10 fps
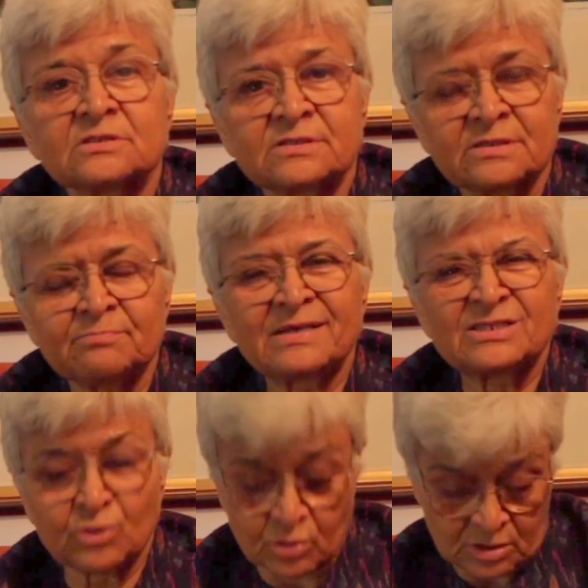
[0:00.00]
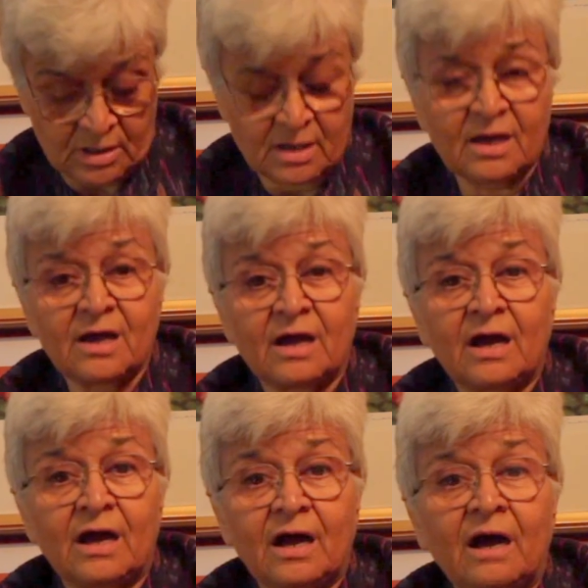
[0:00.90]
it depends on
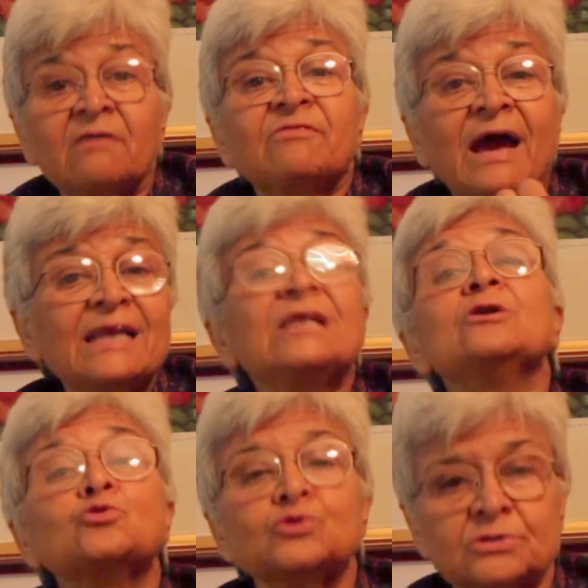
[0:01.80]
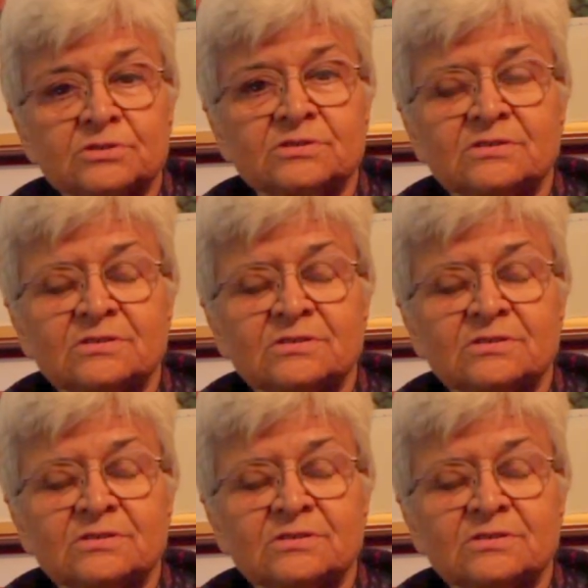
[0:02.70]
our values.